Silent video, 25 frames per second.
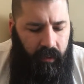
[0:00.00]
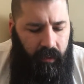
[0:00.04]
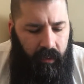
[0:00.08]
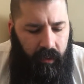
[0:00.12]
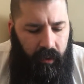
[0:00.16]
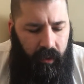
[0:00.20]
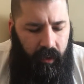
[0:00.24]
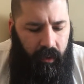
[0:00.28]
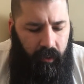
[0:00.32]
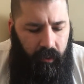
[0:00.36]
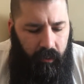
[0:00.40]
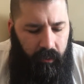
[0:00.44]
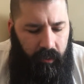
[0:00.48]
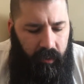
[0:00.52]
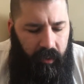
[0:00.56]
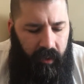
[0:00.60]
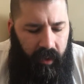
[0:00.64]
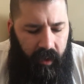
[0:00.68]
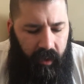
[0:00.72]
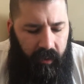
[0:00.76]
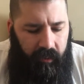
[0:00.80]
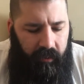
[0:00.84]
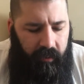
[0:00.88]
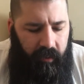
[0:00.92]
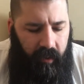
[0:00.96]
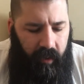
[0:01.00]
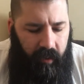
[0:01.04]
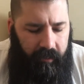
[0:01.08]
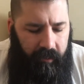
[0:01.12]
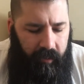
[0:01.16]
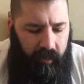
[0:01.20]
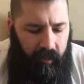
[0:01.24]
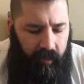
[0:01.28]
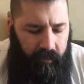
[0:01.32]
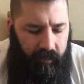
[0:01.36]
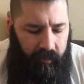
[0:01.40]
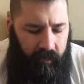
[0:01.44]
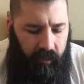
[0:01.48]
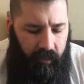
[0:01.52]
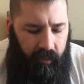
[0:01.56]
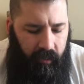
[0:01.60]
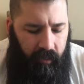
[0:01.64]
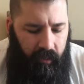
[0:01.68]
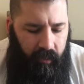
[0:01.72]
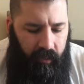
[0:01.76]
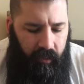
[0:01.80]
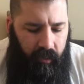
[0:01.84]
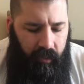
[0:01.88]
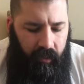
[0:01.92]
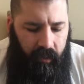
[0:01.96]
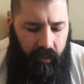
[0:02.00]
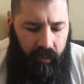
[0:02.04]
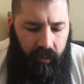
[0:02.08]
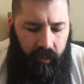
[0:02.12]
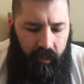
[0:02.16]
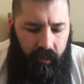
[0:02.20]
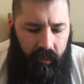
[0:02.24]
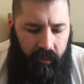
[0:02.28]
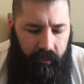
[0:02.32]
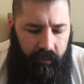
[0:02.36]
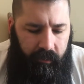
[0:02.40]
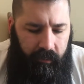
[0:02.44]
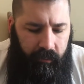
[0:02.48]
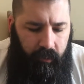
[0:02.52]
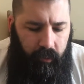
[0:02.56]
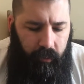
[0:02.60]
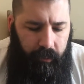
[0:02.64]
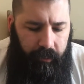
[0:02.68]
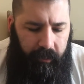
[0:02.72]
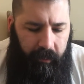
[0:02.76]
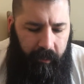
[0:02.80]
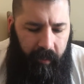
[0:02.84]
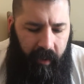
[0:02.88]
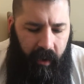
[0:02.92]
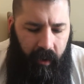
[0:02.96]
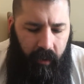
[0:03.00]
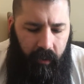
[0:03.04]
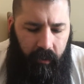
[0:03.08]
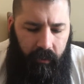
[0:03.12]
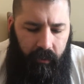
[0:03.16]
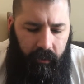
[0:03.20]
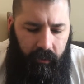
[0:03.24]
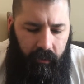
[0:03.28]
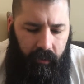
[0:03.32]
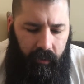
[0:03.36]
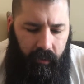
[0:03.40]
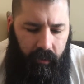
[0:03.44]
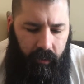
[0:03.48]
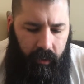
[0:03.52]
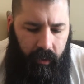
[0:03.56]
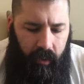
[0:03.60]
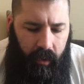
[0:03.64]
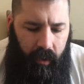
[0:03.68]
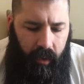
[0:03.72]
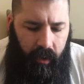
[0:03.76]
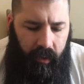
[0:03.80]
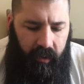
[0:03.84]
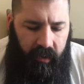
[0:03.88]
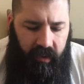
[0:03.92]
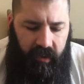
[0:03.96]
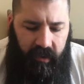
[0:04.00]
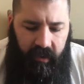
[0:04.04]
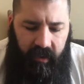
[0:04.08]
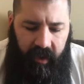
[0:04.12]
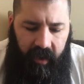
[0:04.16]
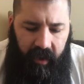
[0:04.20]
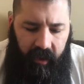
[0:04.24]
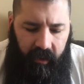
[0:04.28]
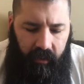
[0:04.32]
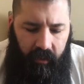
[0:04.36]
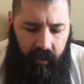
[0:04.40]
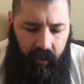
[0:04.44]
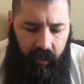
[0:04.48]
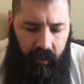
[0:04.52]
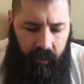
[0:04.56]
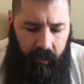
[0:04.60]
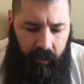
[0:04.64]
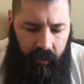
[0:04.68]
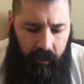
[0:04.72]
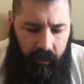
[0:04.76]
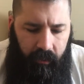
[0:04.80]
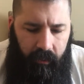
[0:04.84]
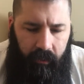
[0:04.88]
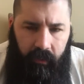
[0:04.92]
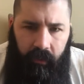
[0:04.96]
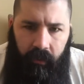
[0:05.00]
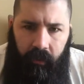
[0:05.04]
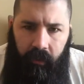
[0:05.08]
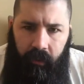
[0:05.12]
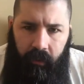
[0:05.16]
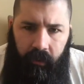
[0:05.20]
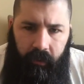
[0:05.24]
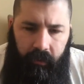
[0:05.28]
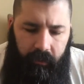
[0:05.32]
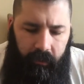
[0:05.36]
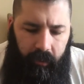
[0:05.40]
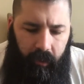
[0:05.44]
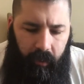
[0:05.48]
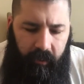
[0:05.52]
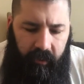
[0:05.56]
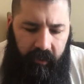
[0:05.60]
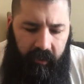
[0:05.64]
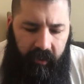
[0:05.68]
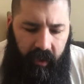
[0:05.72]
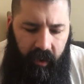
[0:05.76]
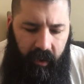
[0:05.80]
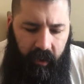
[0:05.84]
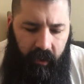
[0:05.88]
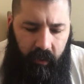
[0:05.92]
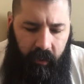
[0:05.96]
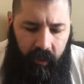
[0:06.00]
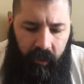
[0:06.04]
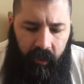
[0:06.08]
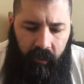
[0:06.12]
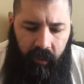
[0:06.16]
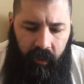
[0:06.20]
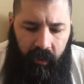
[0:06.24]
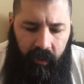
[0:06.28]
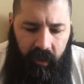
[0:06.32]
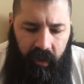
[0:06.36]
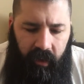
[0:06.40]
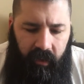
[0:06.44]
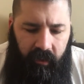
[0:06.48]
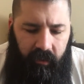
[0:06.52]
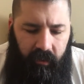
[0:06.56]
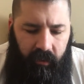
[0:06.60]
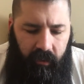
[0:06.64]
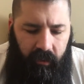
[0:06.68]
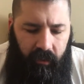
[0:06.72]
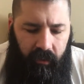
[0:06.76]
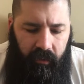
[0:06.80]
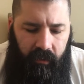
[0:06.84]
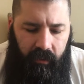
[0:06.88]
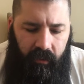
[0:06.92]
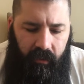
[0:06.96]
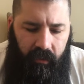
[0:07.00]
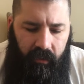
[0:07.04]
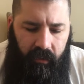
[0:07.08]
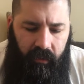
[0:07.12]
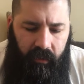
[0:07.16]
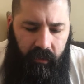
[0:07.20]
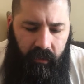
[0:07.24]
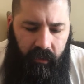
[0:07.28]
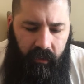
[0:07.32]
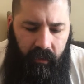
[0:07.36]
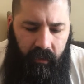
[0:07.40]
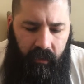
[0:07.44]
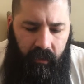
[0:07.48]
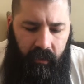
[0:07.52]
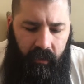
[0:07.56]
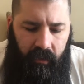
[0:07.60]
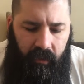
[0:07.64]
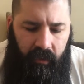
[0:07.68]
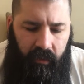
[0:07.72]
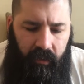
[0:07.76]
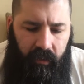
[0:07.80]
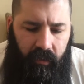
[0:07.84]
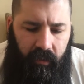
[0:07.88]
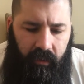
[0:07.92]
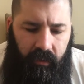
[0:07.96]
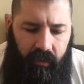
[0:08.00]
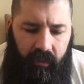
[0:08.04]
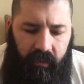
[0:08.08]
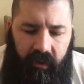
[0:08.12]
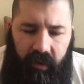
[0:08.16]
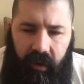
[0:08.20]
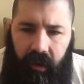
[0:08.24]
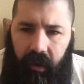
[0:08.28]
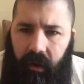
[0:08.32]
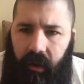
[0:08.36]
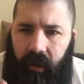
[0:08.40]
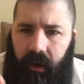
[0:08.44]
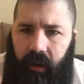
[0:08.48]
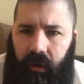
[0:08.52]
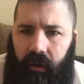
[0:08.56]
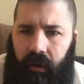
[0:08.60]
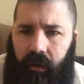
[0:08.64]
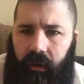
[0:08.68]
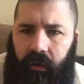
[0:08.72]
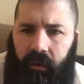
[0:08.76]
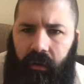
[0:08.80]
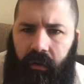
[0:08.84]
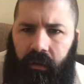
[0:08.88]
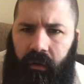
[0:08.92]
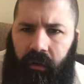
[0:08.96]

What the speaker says: get it soft enough to scoop some out. It didn't take long though, so I'm just kind of going around the edge of the tin here,